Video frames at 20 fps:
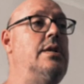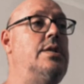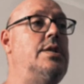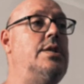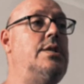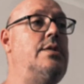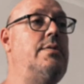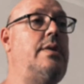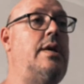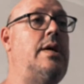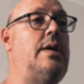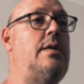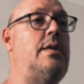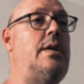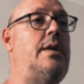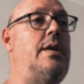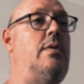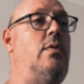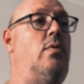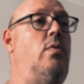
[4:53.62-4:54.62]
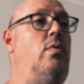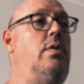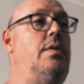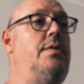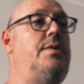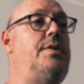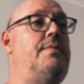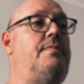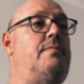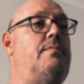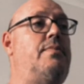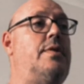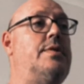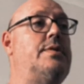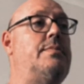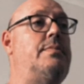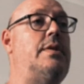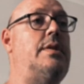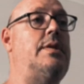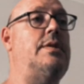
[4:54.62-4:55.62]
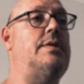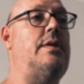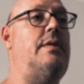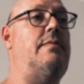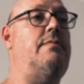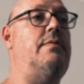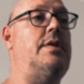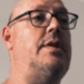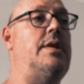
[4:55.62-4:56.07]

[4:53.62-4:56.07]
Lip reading: just looking at all the different possibilities that I've written